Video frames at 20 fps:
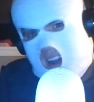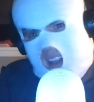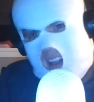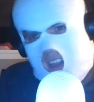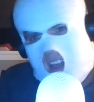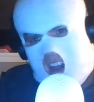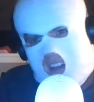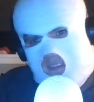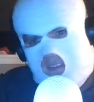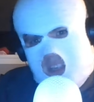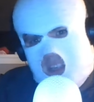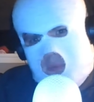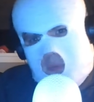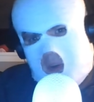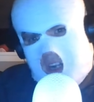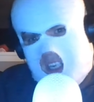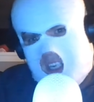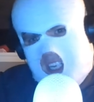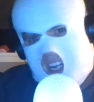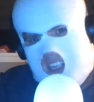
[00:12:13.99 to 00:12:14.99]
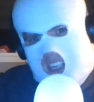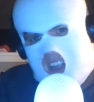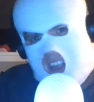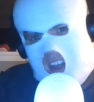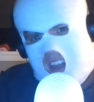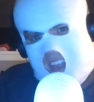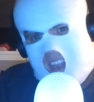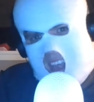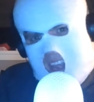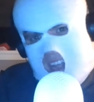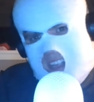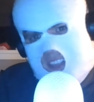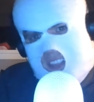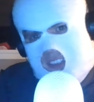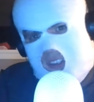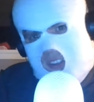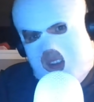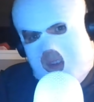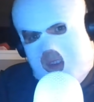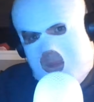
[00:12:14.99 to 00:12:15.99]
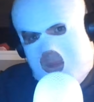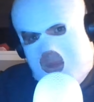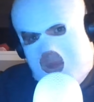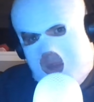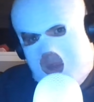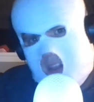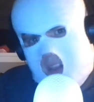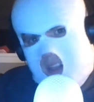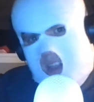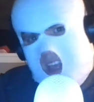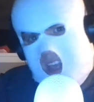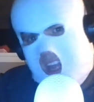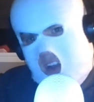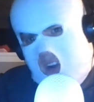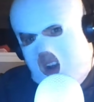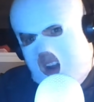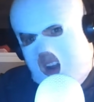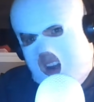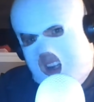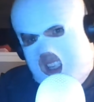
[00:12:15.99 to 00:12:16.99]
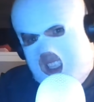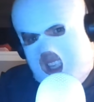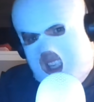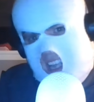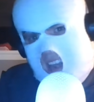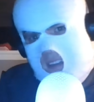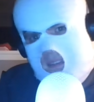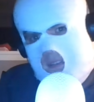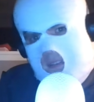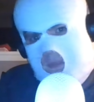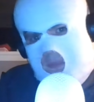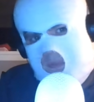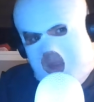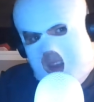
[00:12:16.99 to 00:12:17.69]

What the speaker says: a lot of his projects got cancelled later on in his life.